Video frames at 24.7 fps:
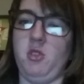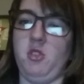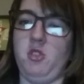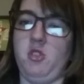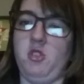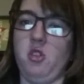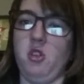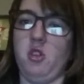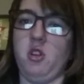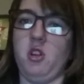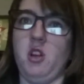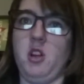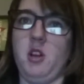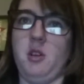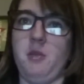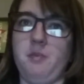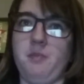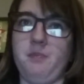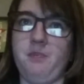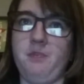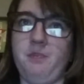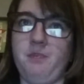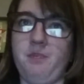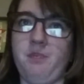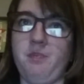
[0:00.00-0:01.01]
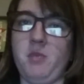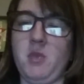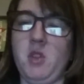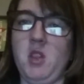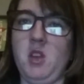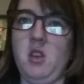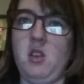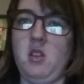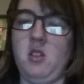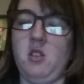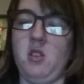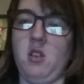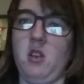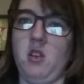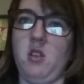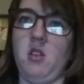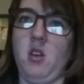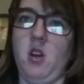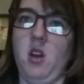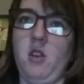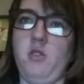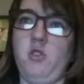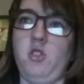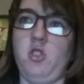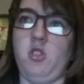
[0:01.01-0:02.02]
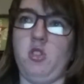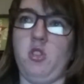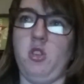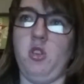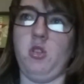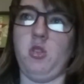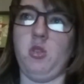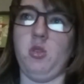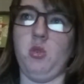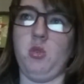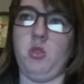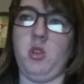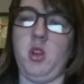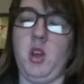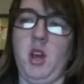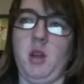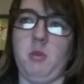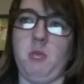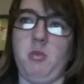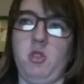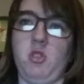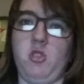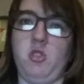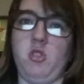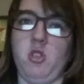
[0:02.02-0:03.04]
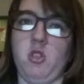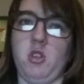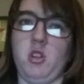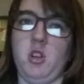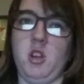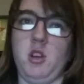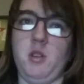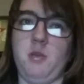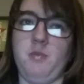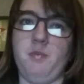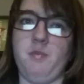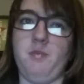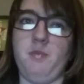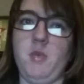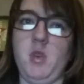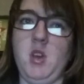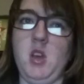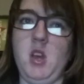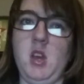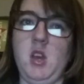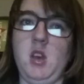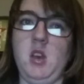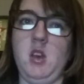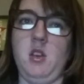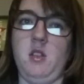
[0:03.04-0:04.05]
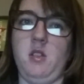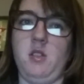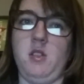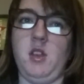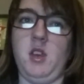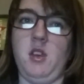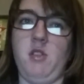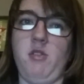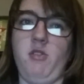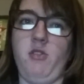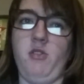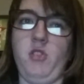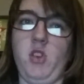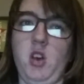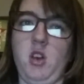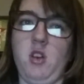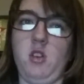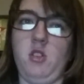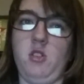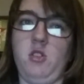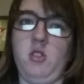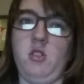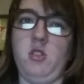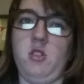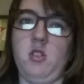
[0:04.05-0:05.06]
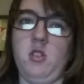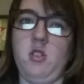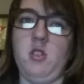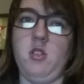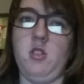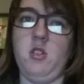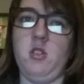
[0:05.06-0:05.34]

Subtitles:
chocolate. So I've just Googled Cadbury's chocolate. The first